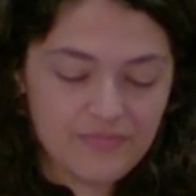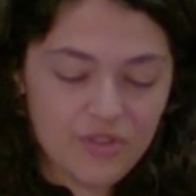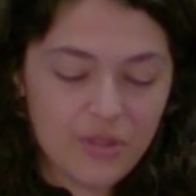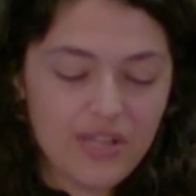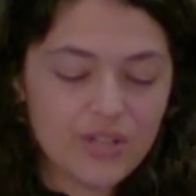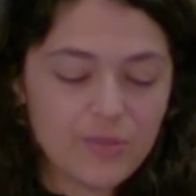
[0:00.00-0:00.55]

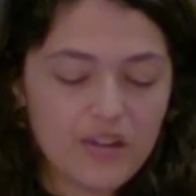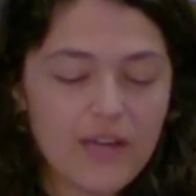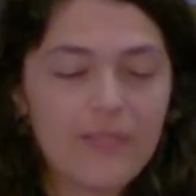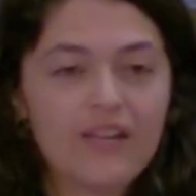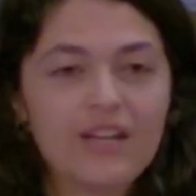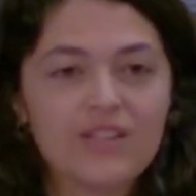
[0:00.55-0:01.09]
So here's what I
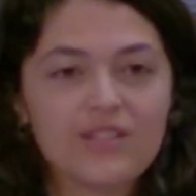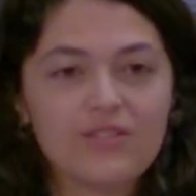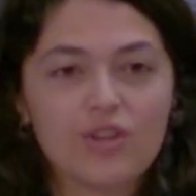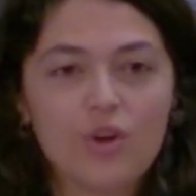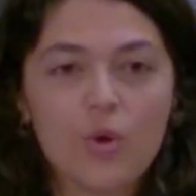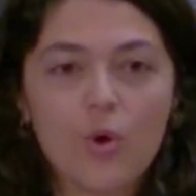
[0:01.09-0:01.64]
think is at
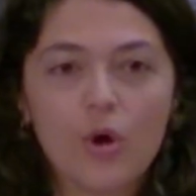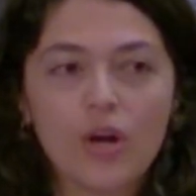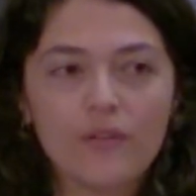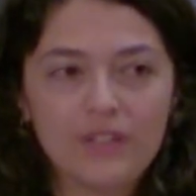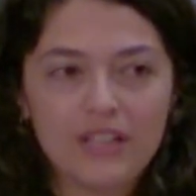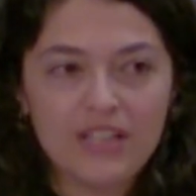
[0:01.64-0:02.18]
the core
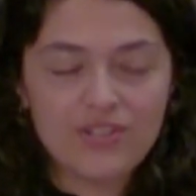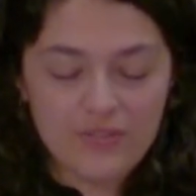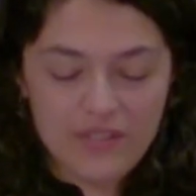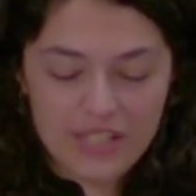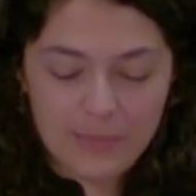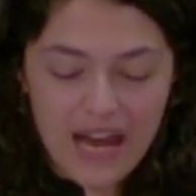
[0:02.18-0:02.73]
of each of
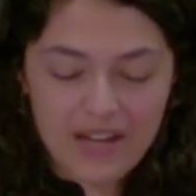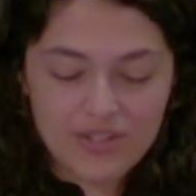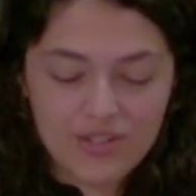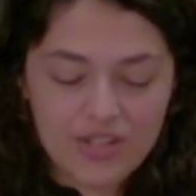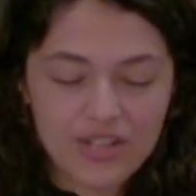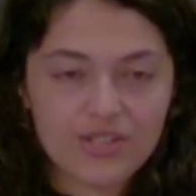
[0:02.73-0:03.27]
these
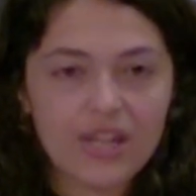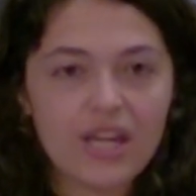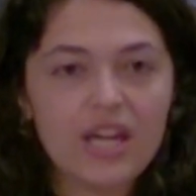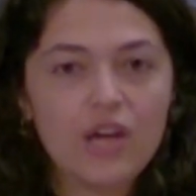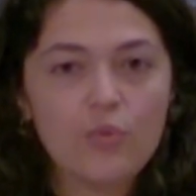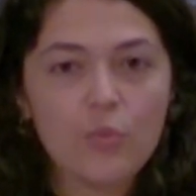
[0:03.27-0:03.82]
passages
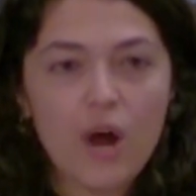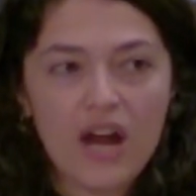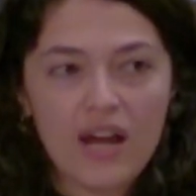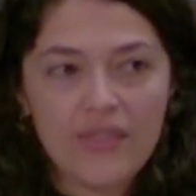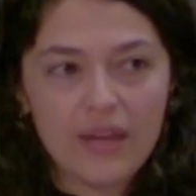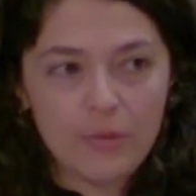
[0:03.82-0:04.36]
and
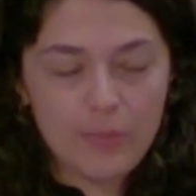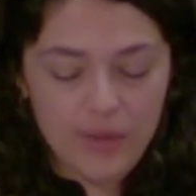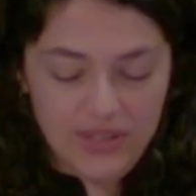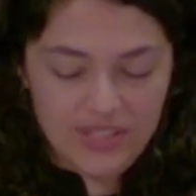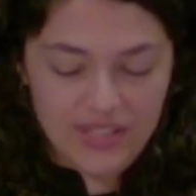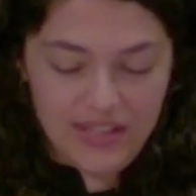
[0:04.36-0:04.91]
why they were
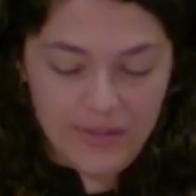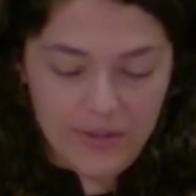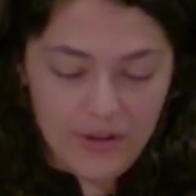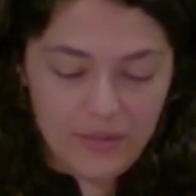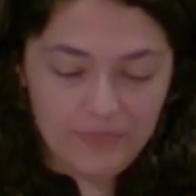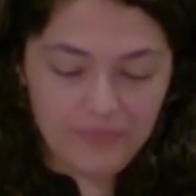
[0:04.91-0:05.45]
put
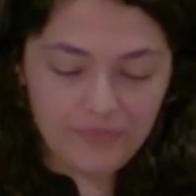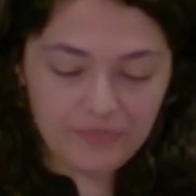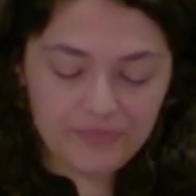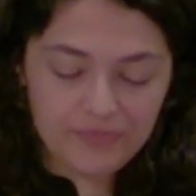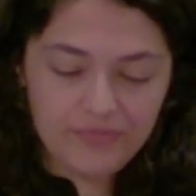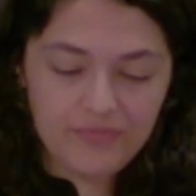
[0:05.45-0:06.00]
together.
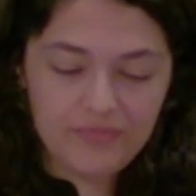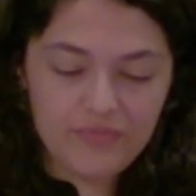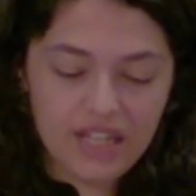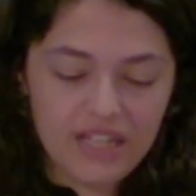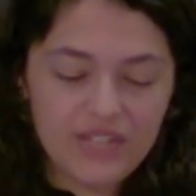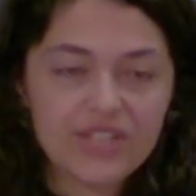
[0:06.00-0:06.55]

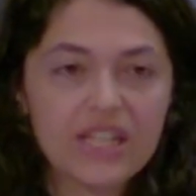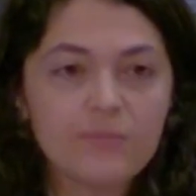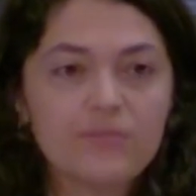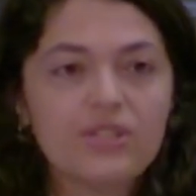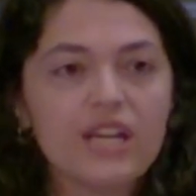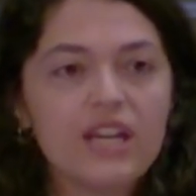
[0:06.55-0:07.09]
It
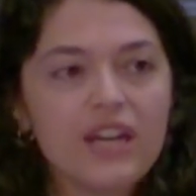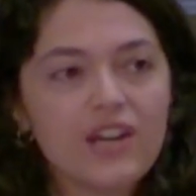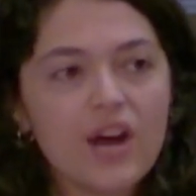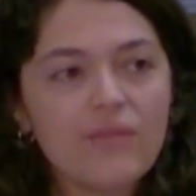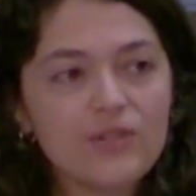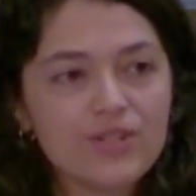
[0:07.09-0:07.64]
seems in
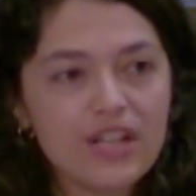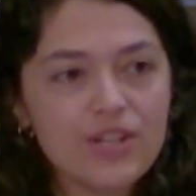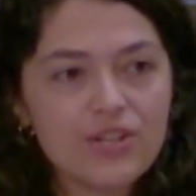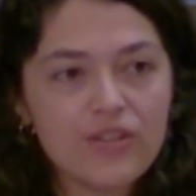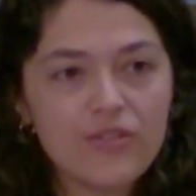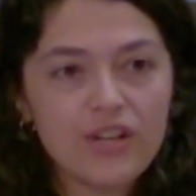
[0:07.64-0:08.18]

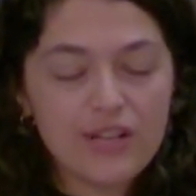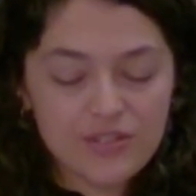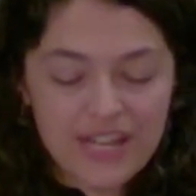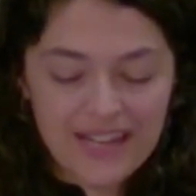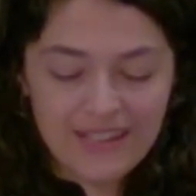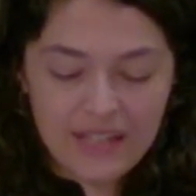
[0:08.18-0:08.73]
conversation they are
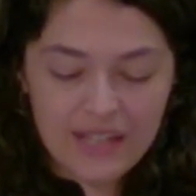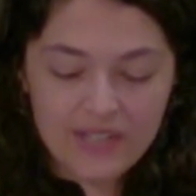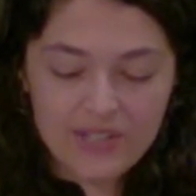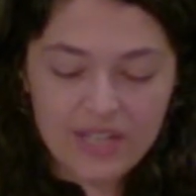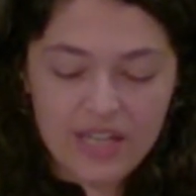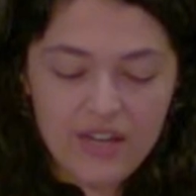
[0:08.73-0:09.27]
telling
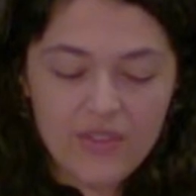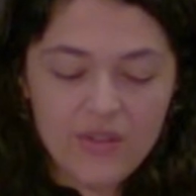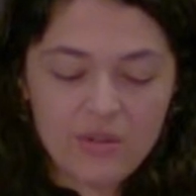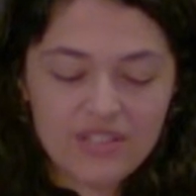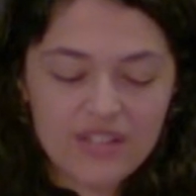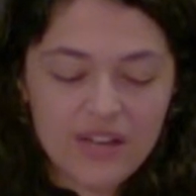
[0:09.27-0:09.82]
us there
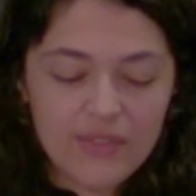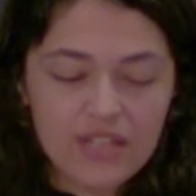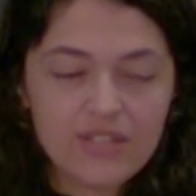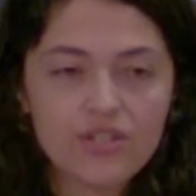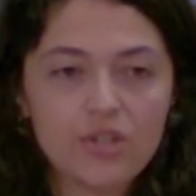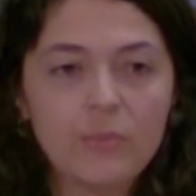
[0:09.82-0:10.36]
is
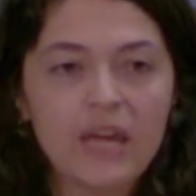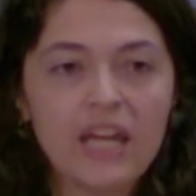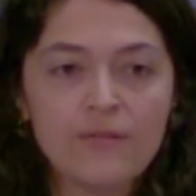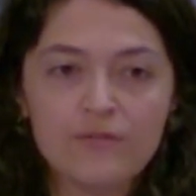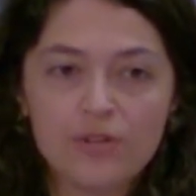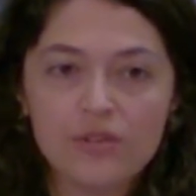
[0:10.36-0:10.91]
nothing too
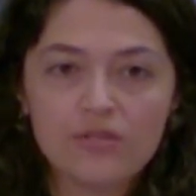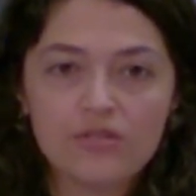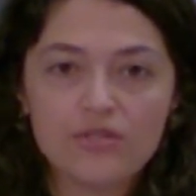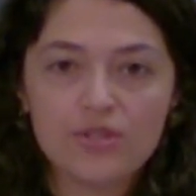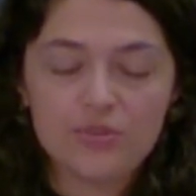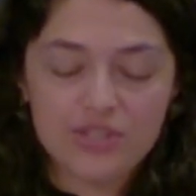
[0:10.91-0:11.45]
painful,
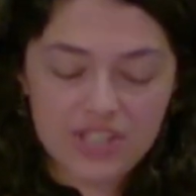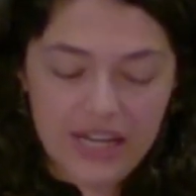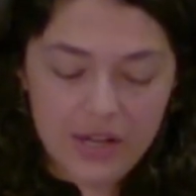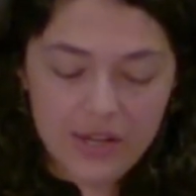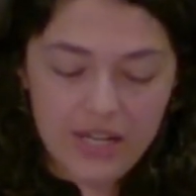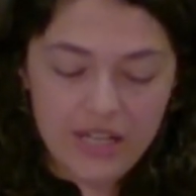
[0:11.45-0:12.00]
too
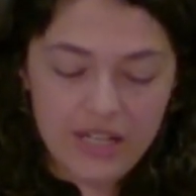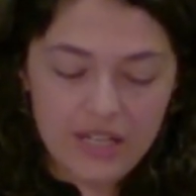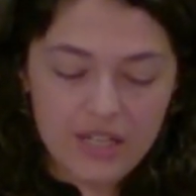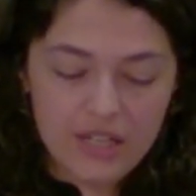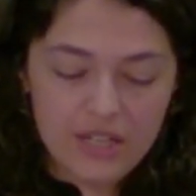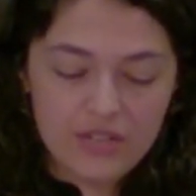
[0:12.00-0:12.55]
scary,
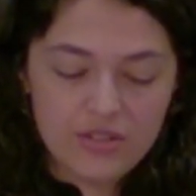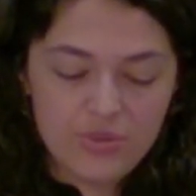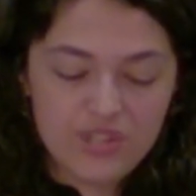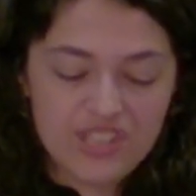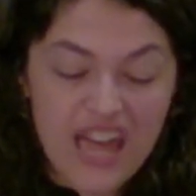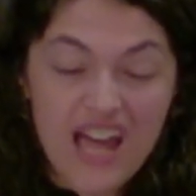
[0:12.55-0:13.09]
too
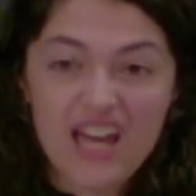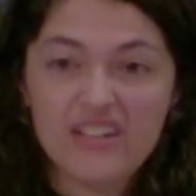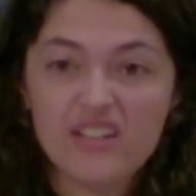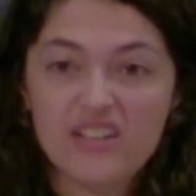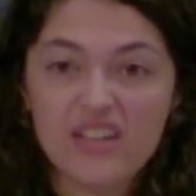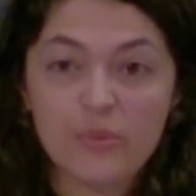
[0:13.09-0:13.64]
sad
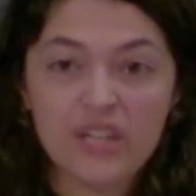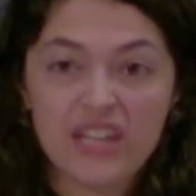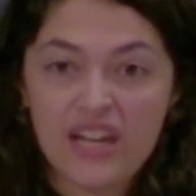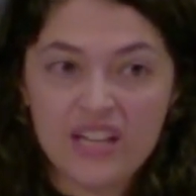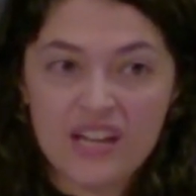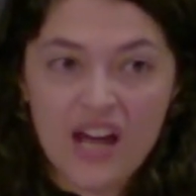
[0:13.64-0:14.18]
that we
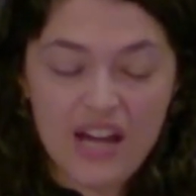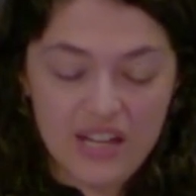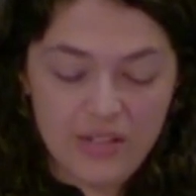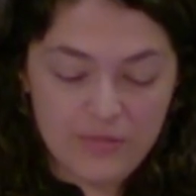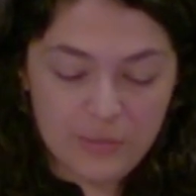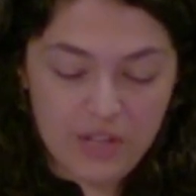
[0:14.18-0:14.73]
can't
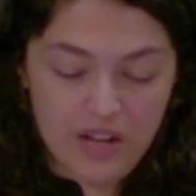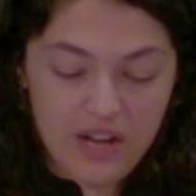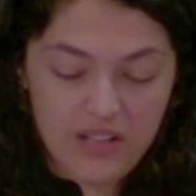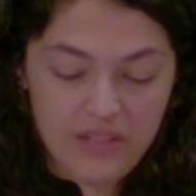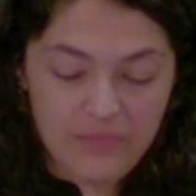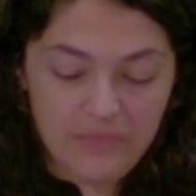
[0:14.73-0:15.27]
hide from God.